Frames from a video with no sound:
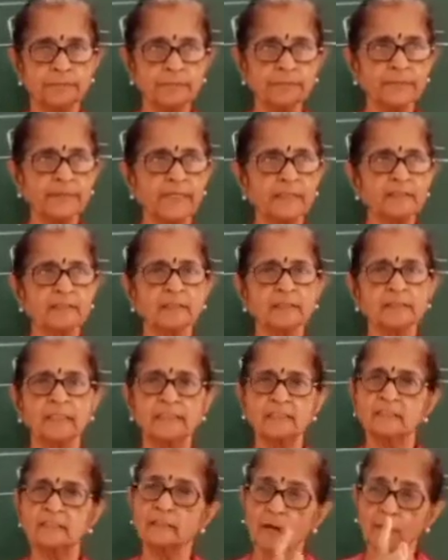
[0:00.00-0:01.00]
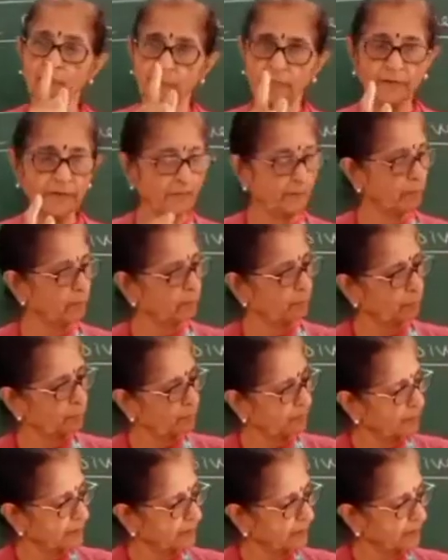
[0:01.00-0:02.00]
Exercises I have filled. You have to
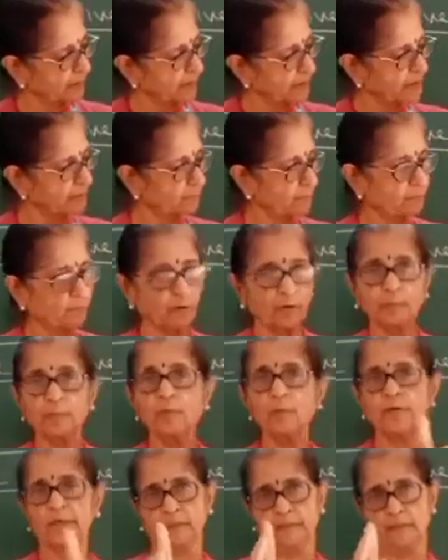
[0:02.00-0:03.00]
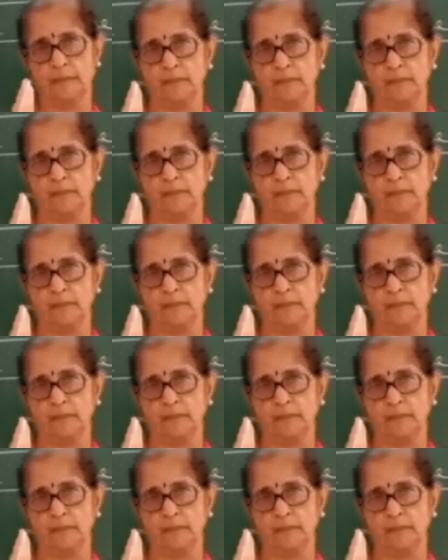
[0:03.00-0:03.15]
learn the formulas.